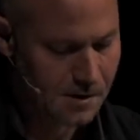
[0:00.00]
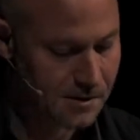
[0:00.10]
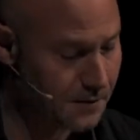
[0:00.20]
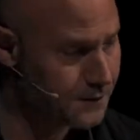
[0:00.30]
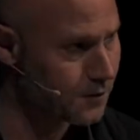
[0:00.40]

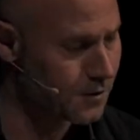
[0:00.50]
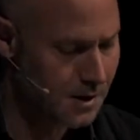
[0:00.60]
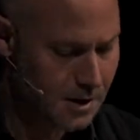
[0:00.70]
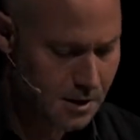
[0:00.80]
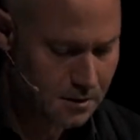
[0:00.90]
Therefore,
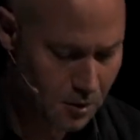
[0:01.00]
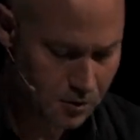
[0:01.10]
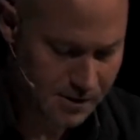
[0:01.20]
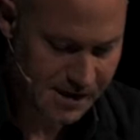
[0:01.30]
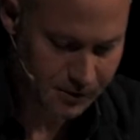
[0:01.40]
no
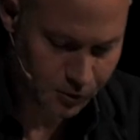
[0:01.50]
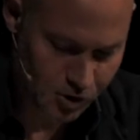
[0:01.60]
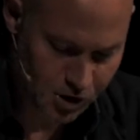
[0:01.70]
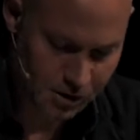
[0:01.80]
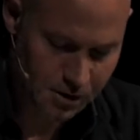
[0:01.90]

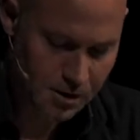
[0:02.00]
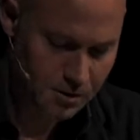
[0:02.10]
constitution,